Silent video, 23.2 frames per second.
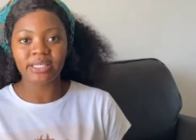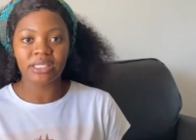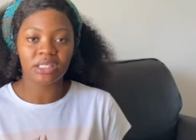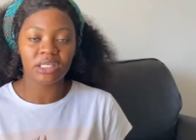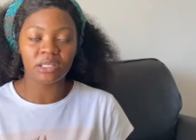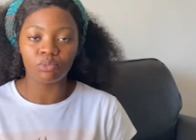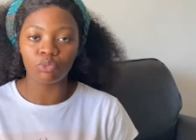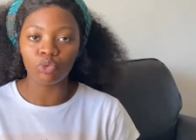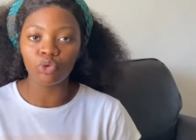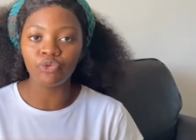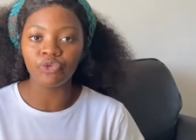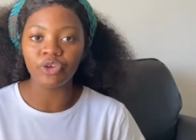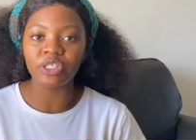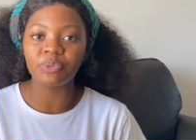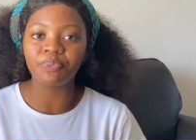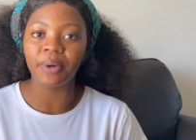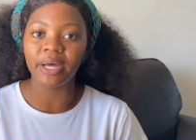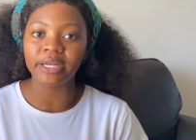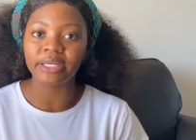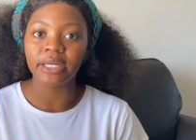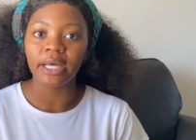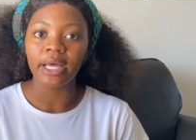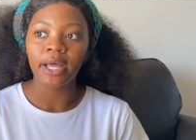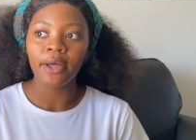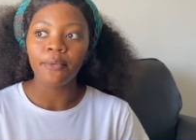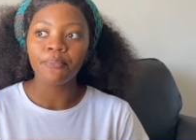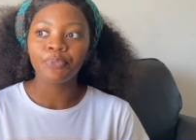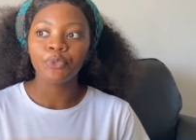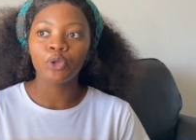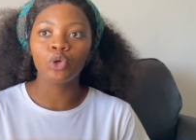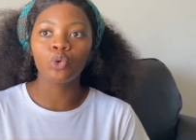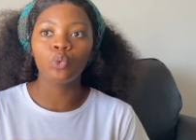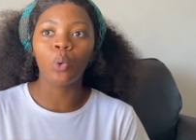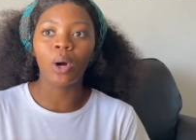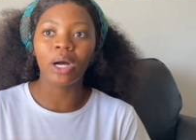it in movies, but
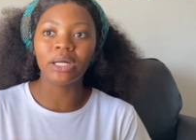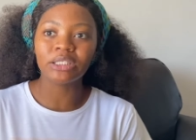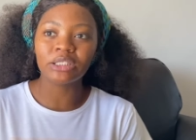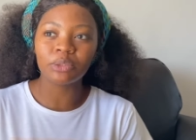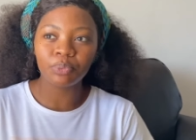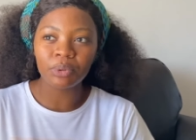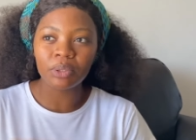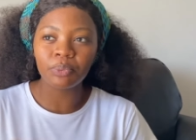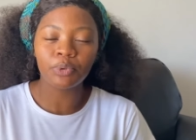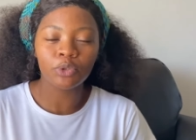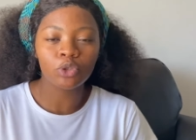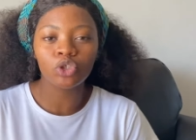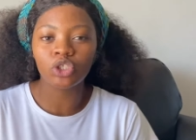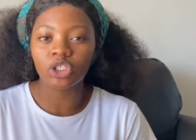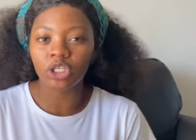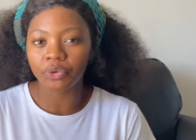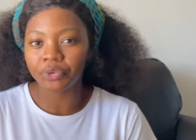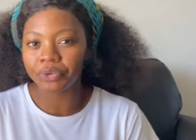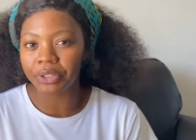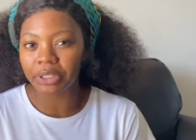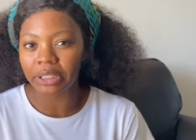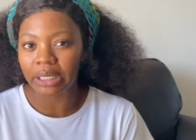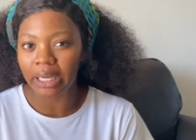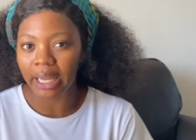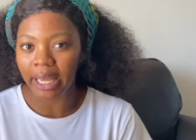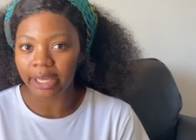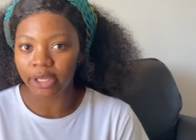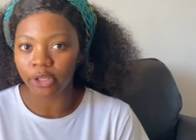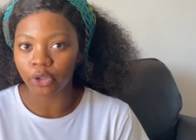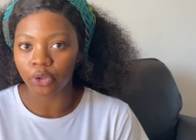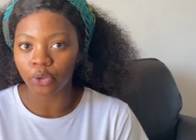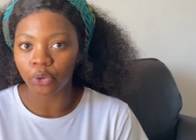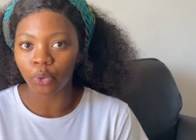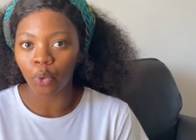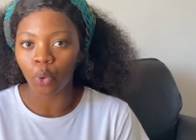you want people to generally
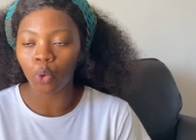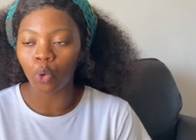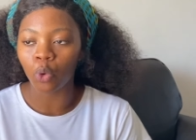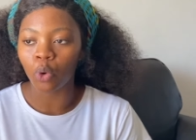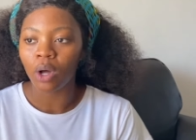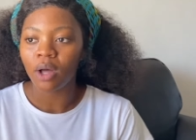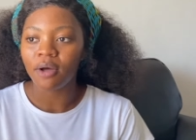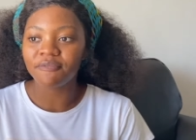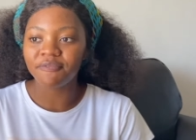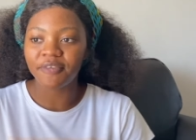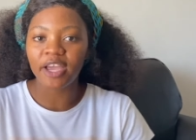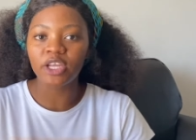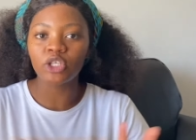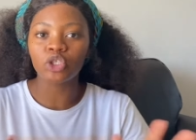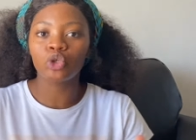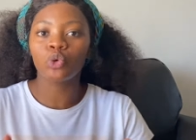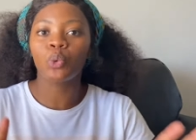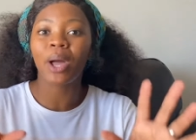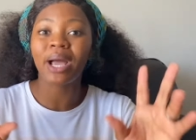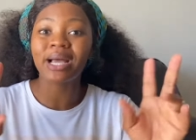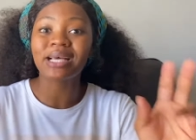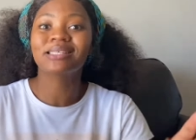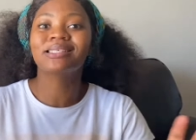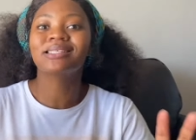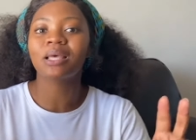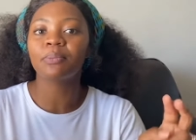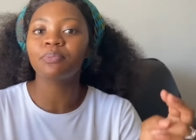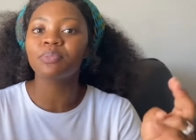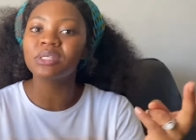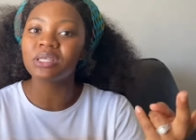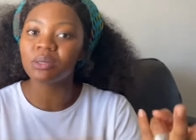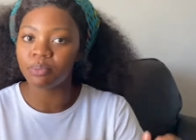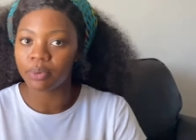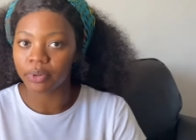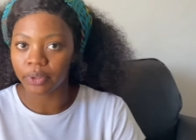like you or find you
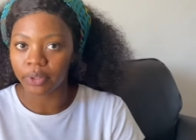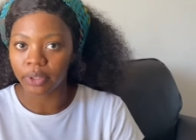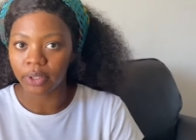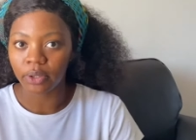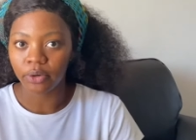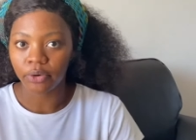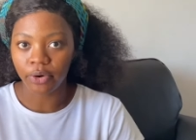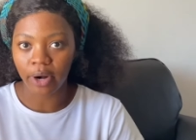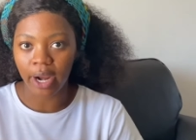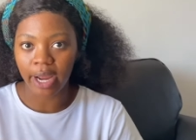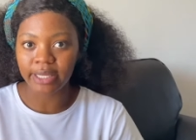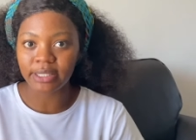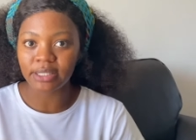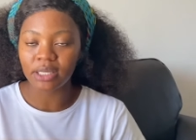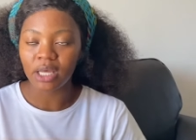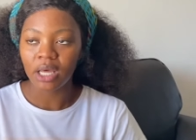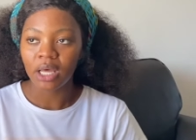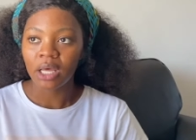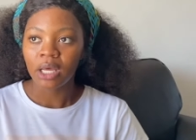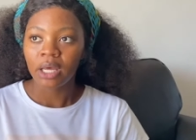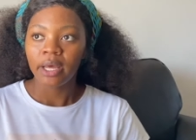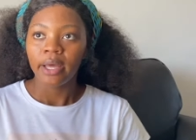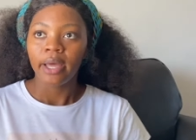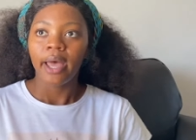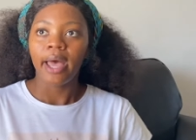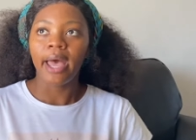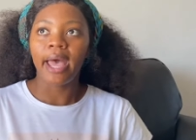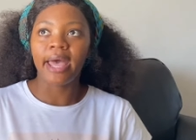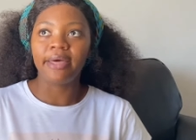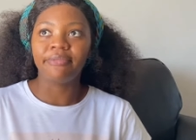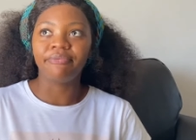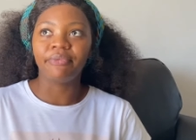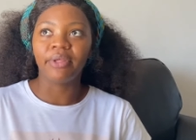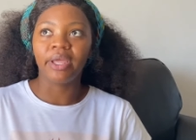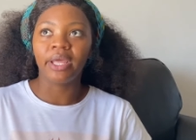acceptable, right?
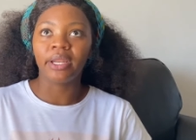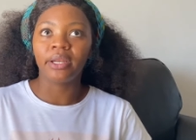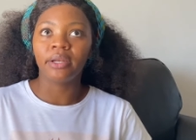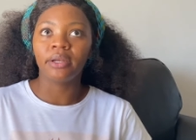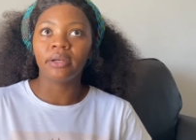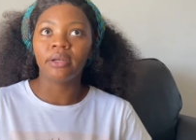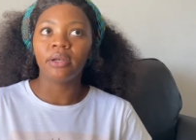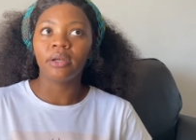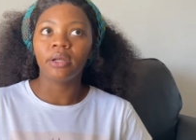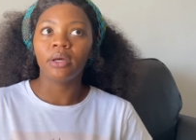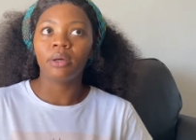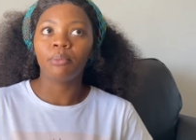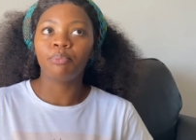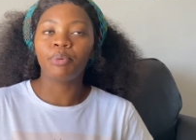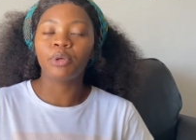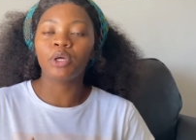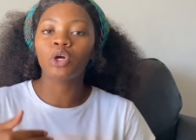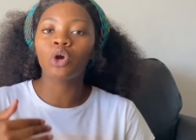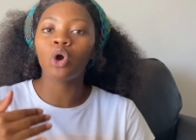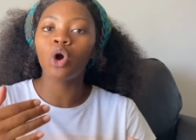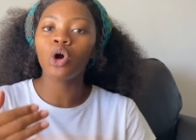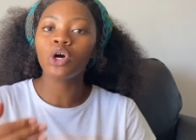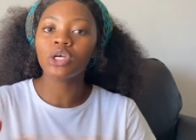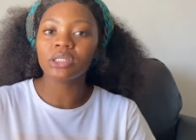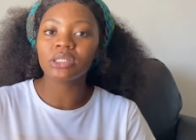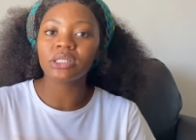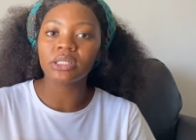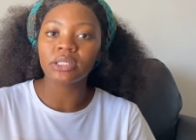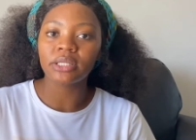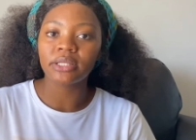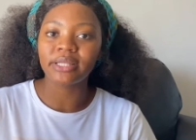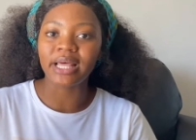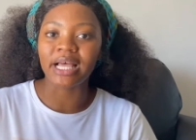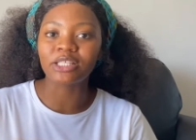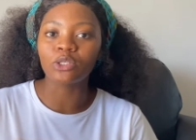And then because
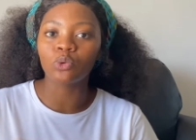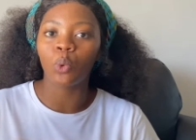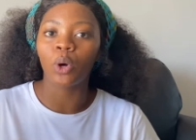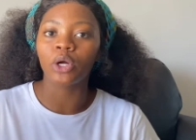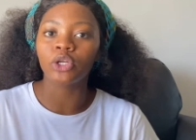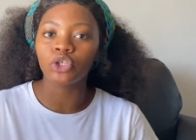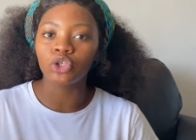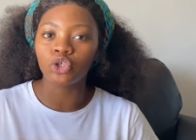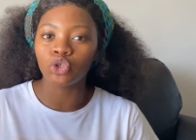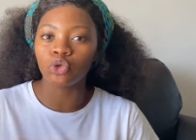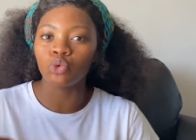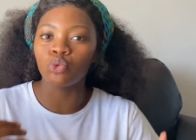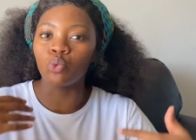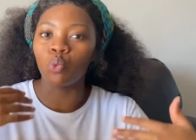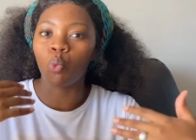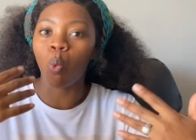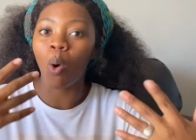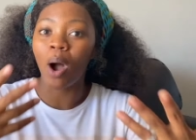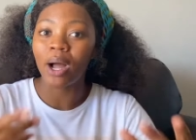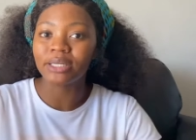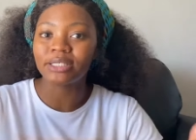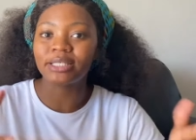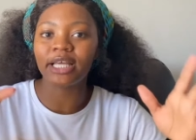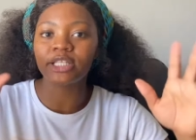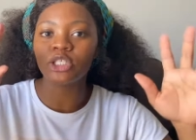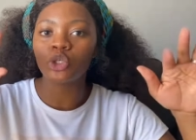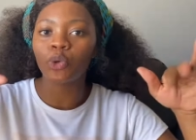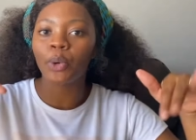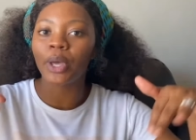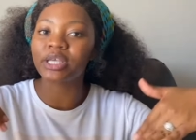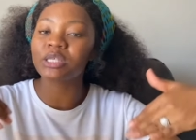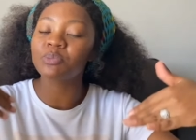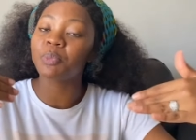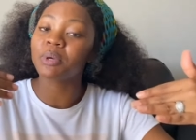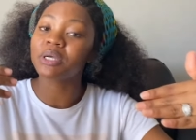that's what you want, that's your
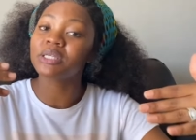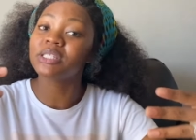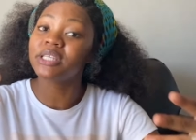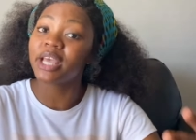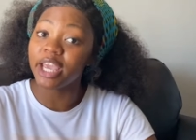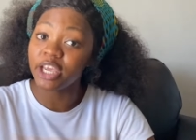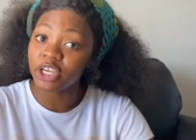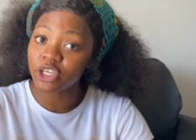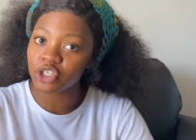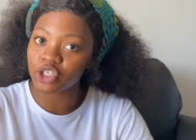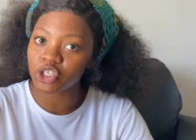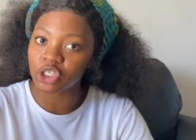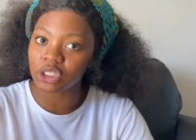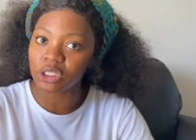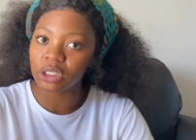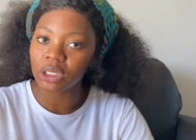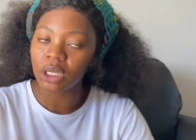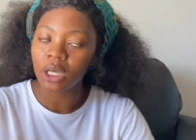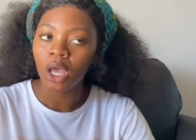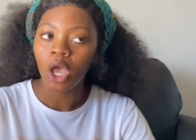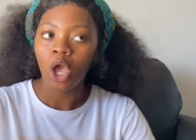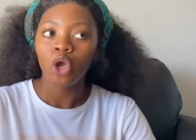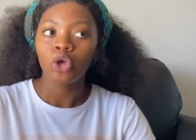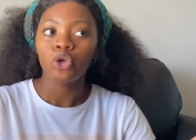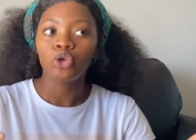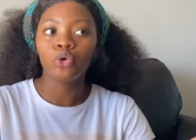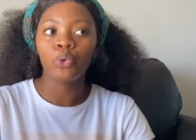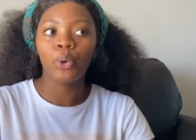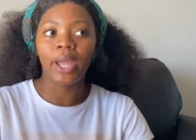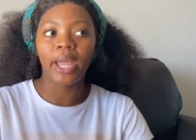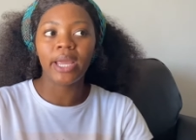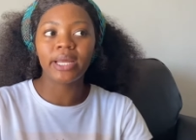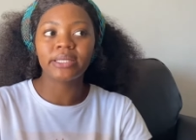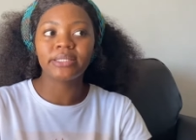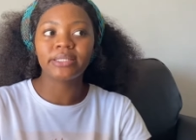expectation, you
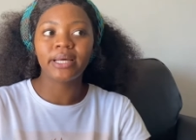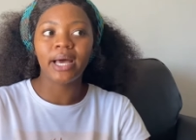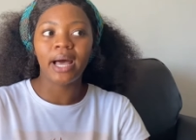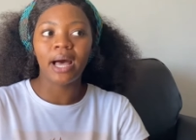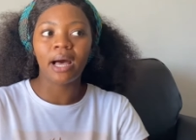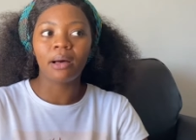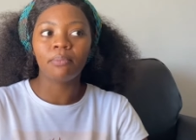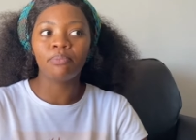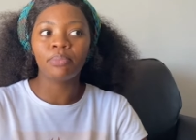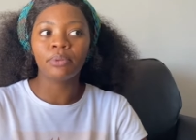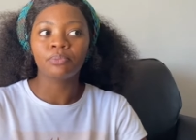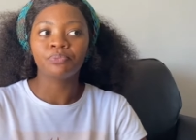end up